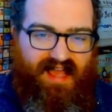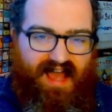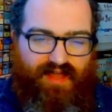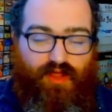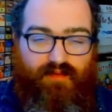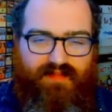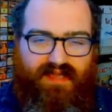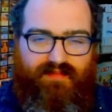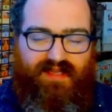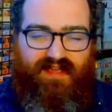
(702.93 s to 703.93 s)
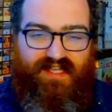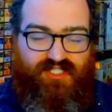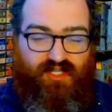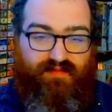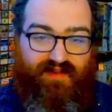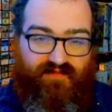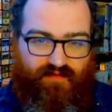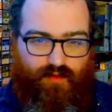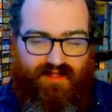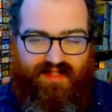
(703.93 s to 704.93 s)
I thought maybe it should have been
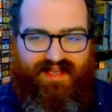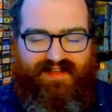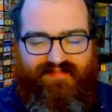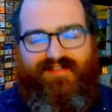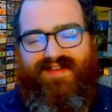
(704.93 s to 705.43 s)
4 life.